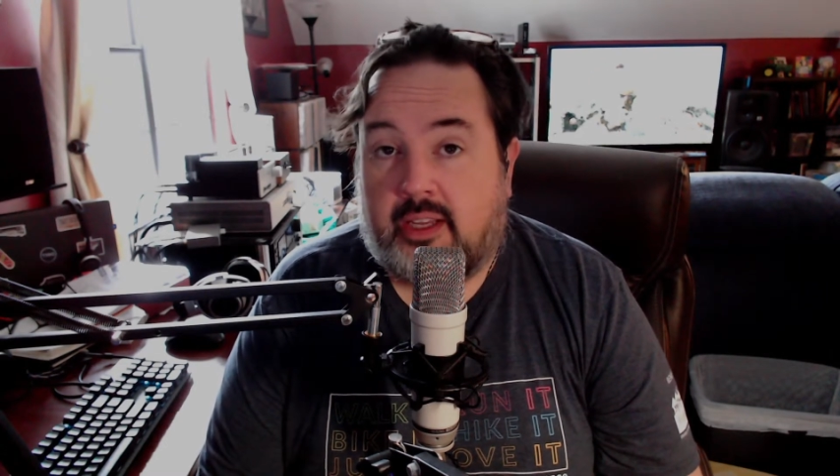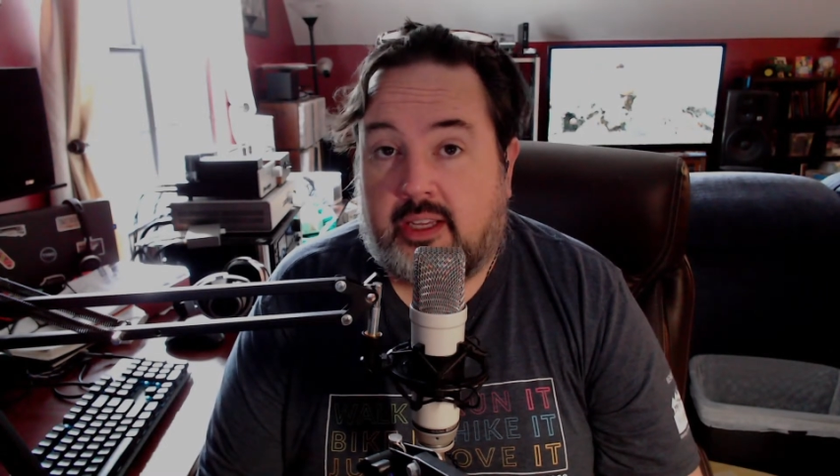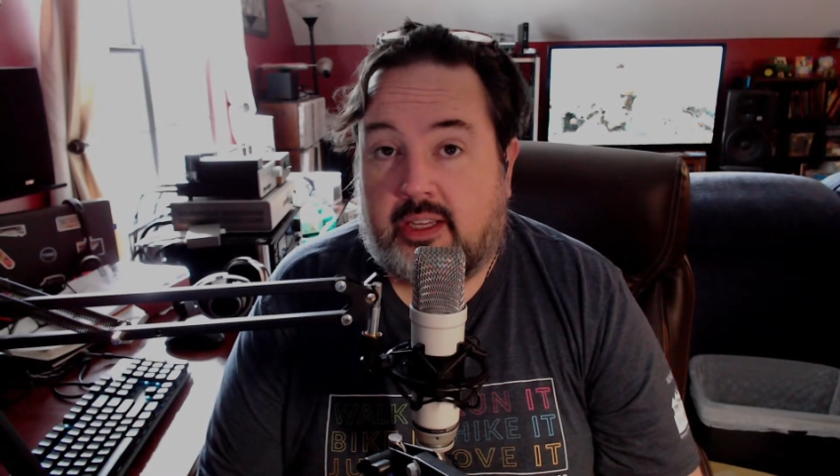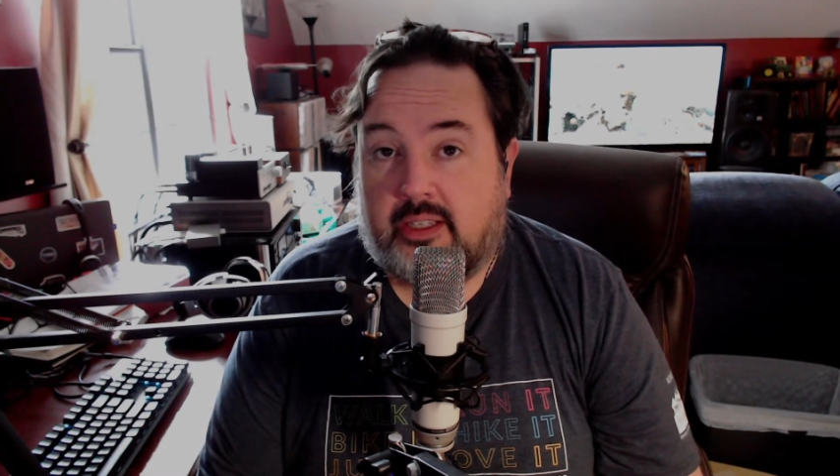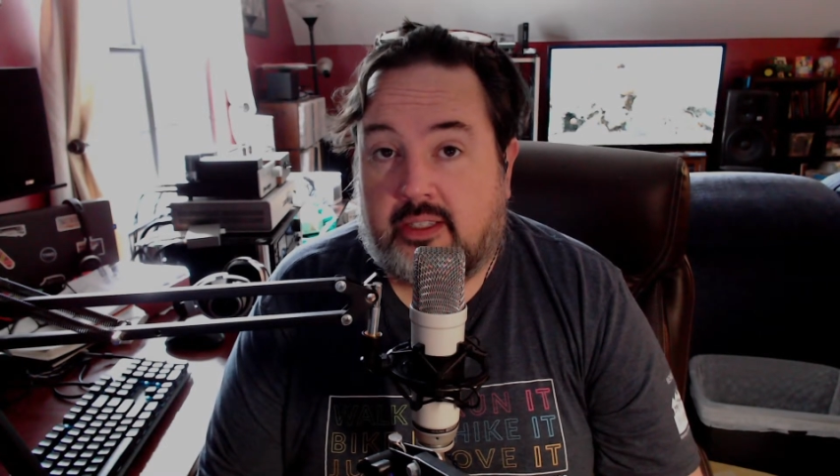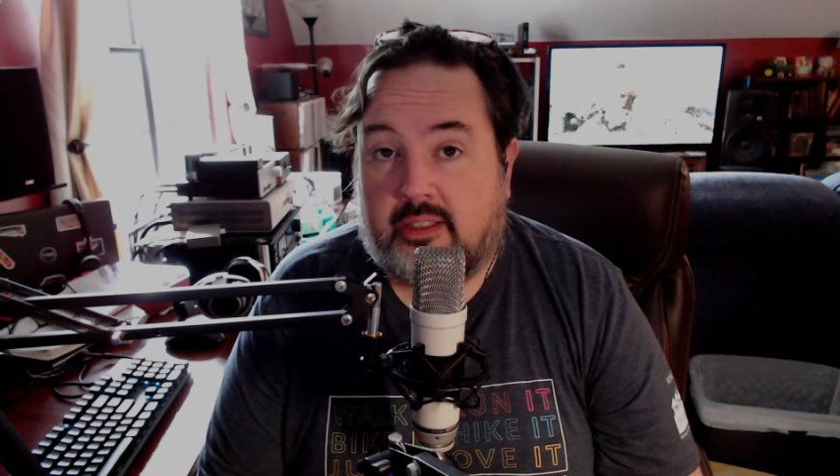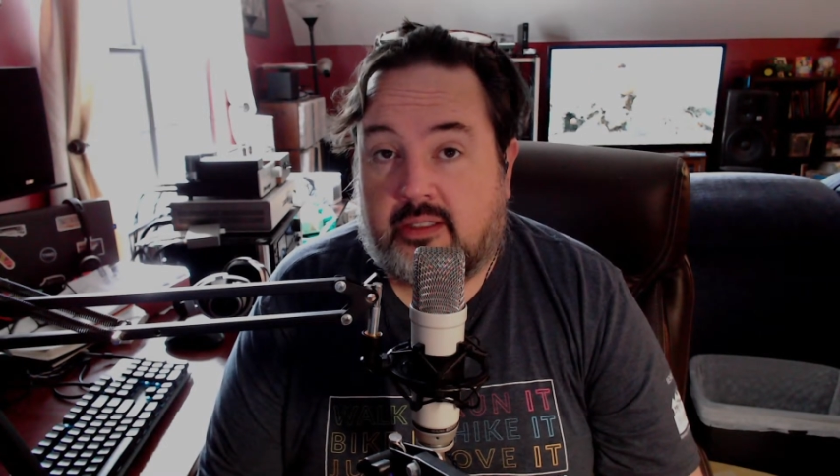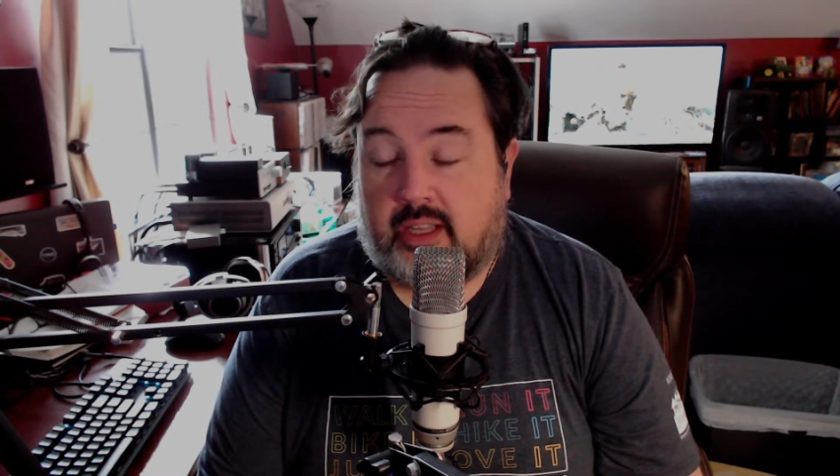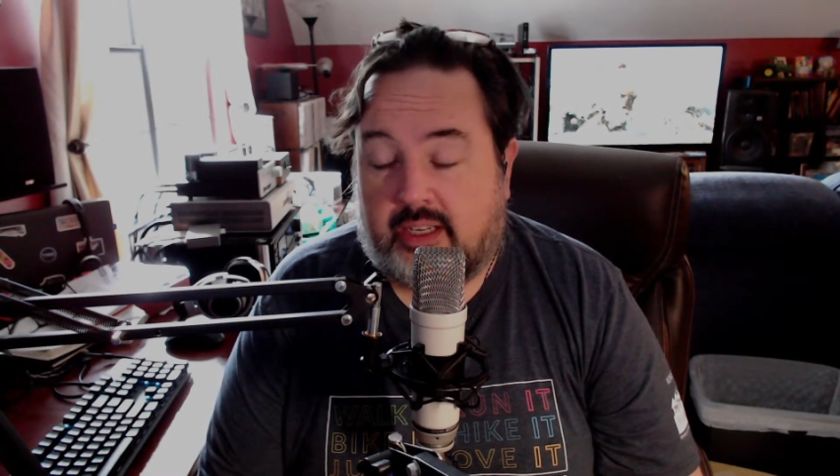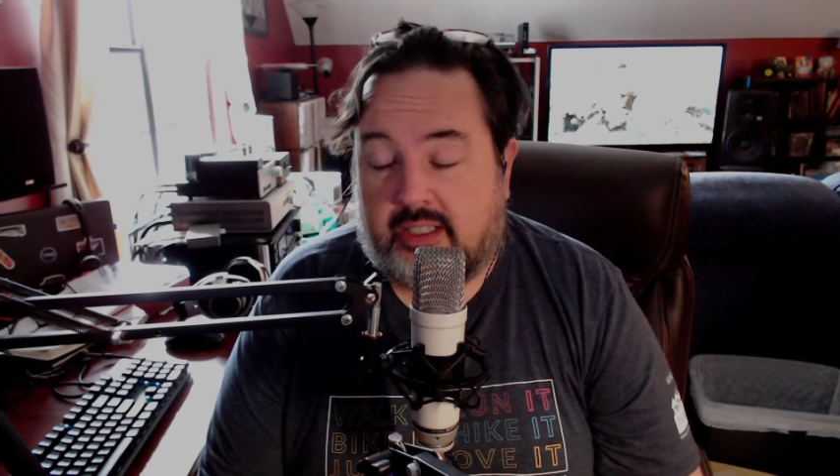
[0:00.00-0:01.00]

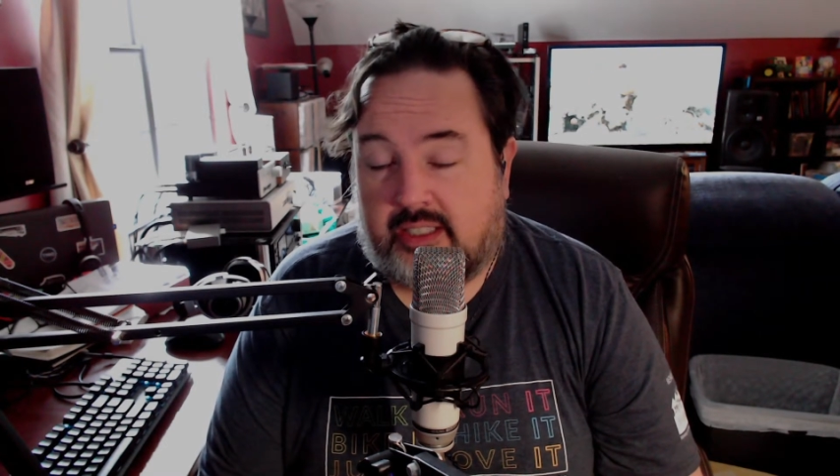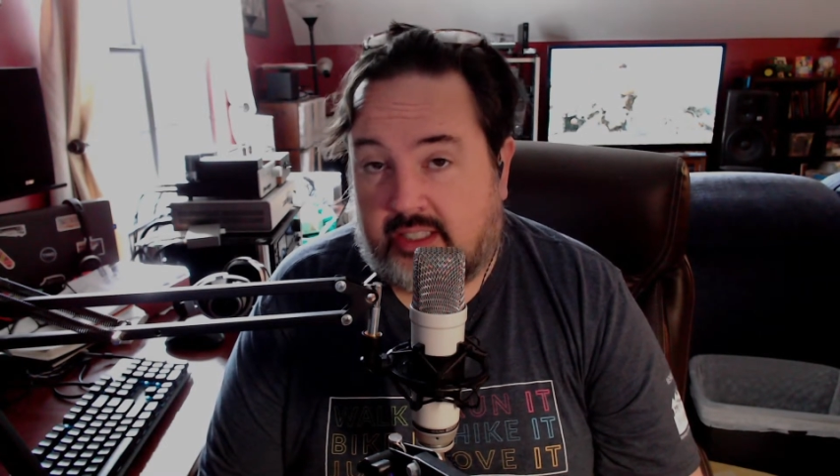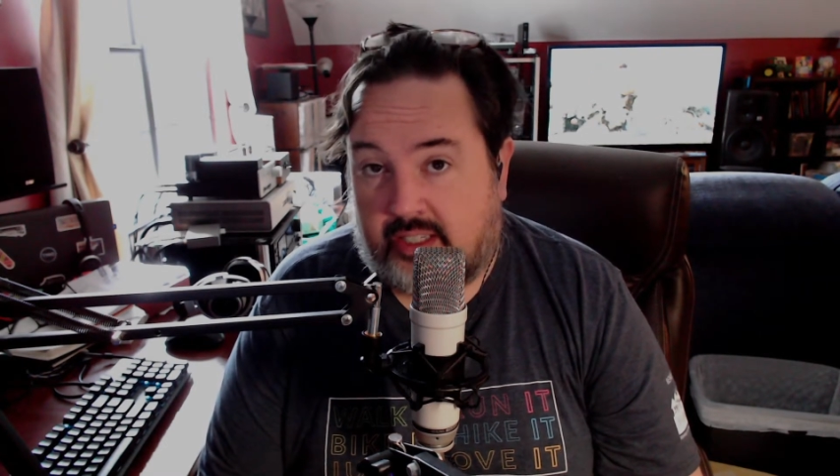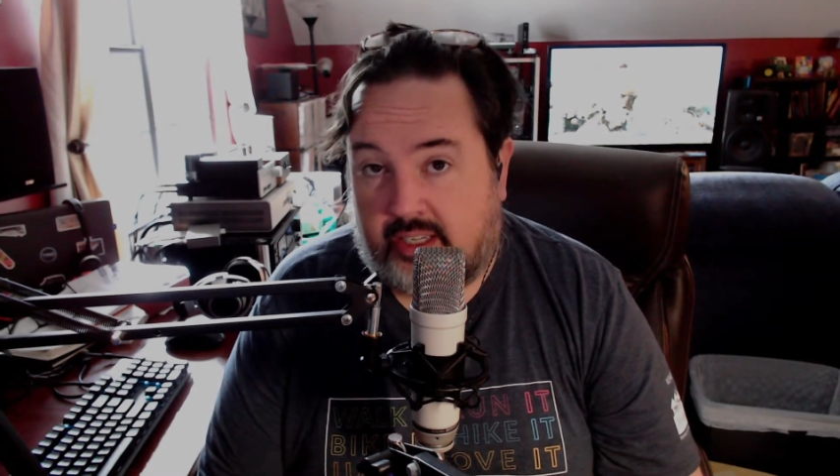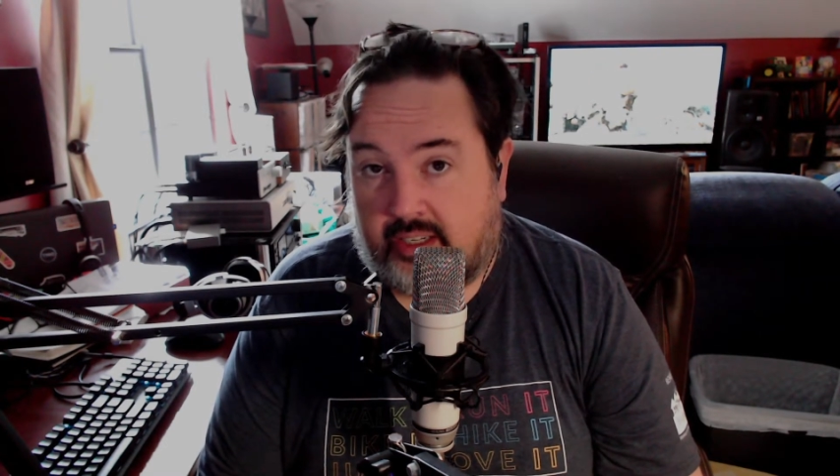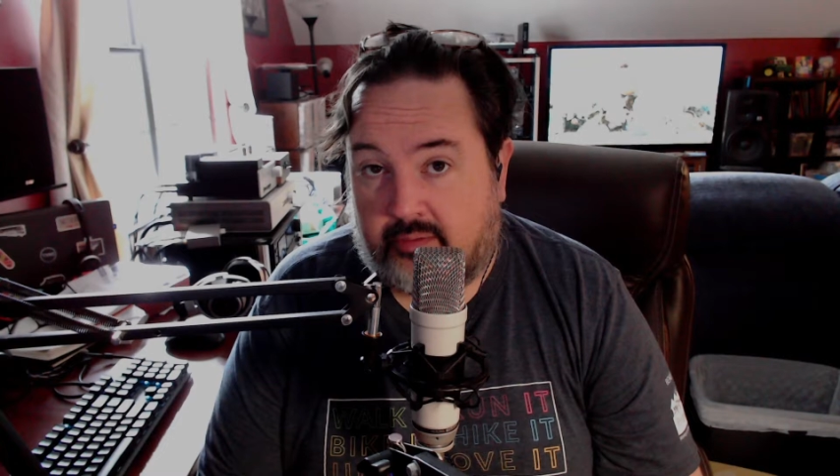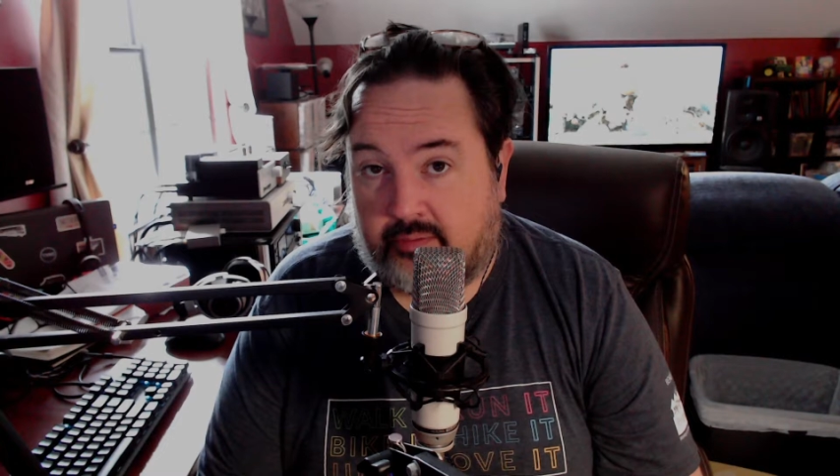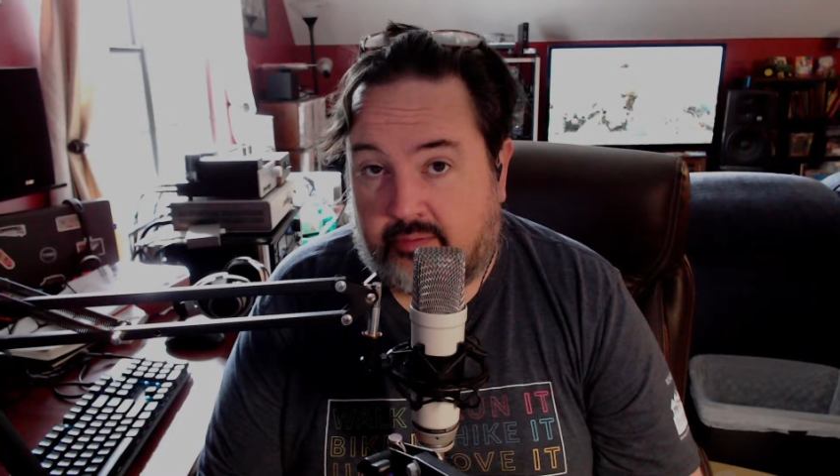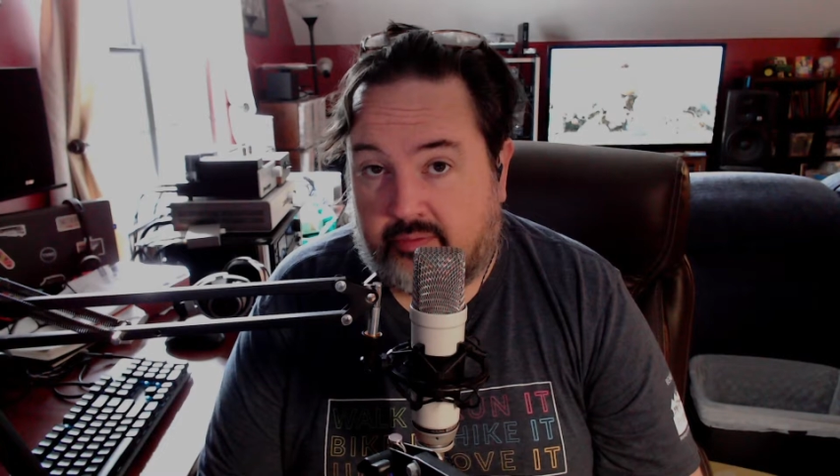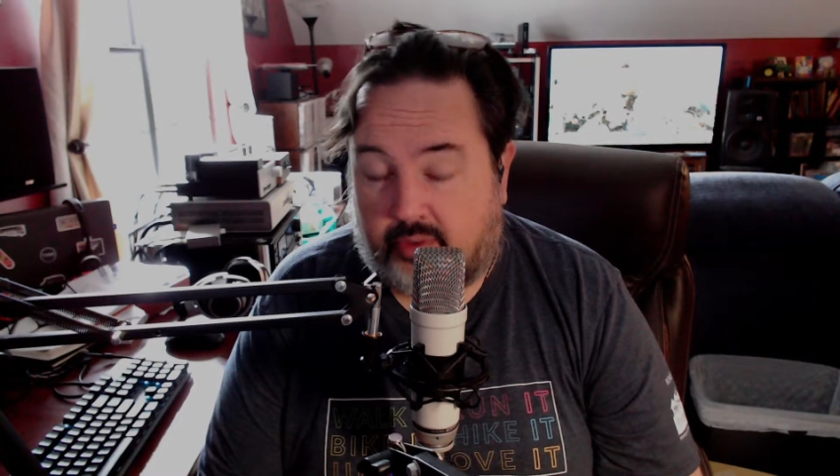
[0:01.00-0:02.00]
is like
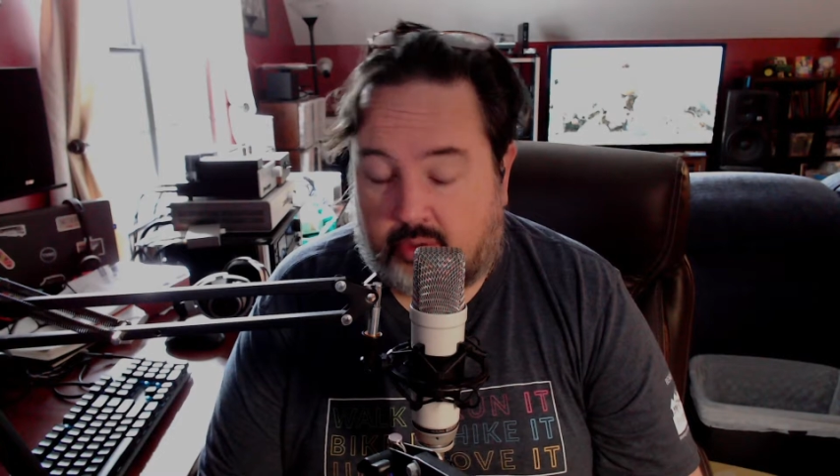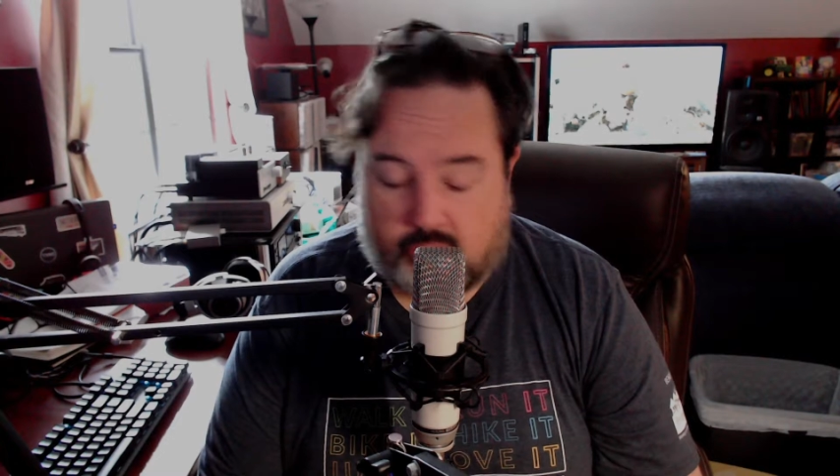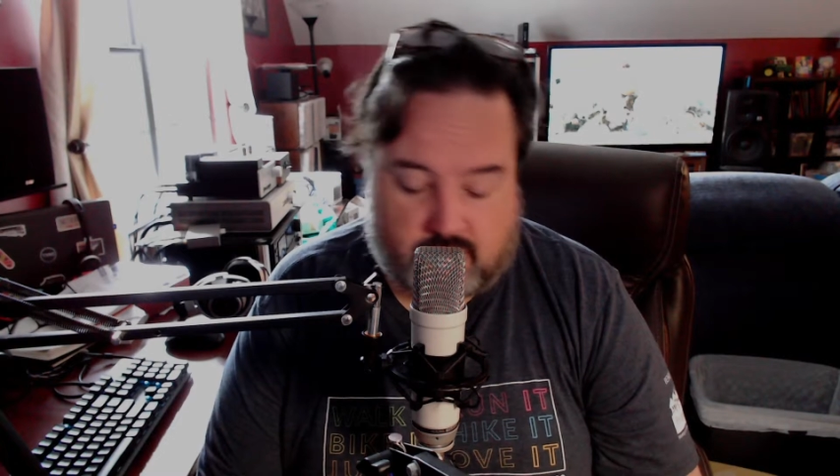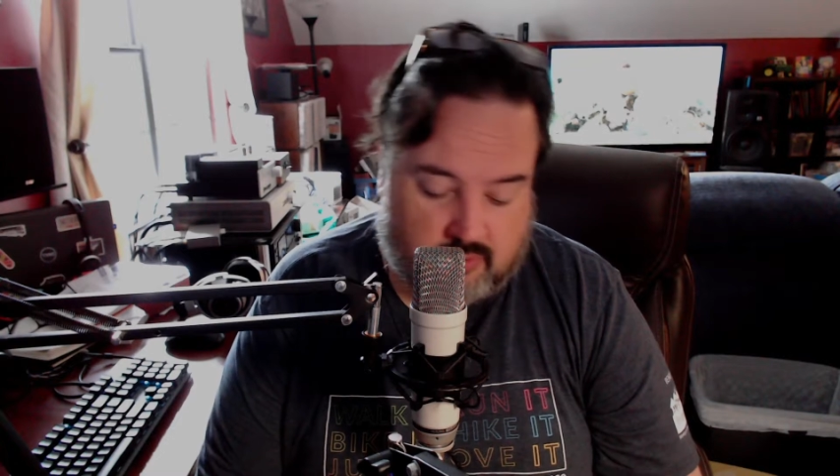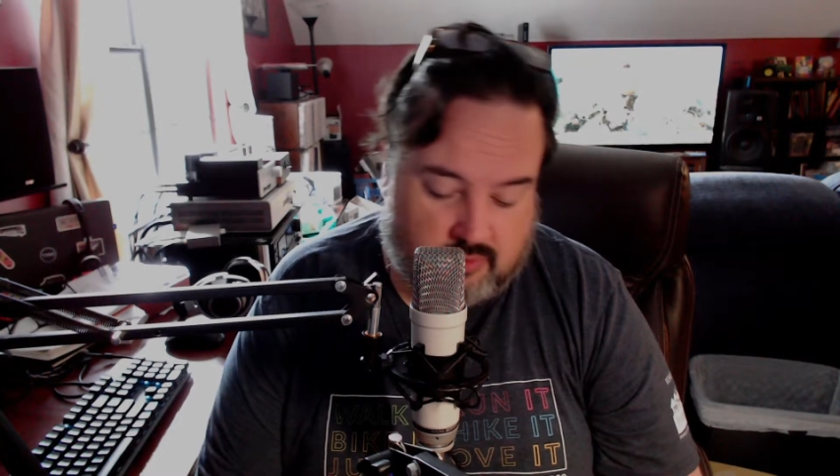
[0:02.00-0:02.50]
16 volts,